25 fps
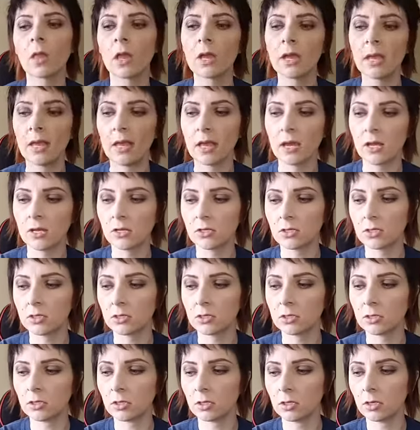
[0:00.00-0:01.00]

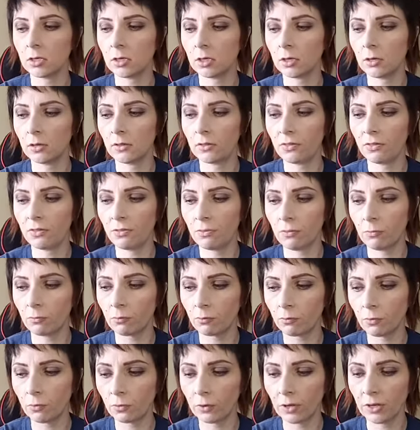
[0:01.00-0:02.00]
is
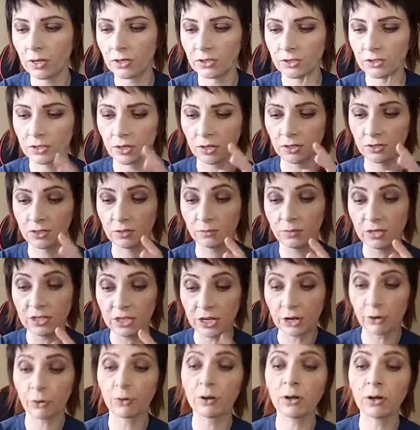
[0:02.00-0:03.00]
the
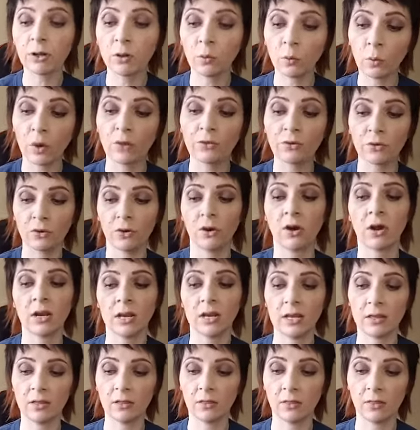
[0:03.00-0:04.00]
material and whether or
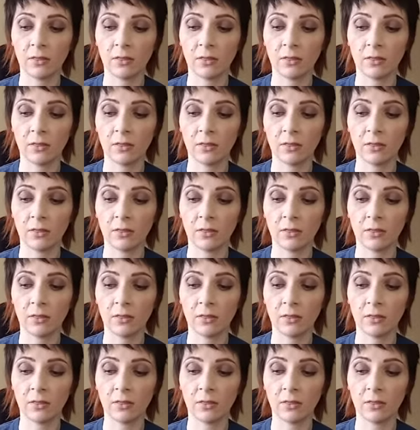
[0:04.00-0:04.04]
not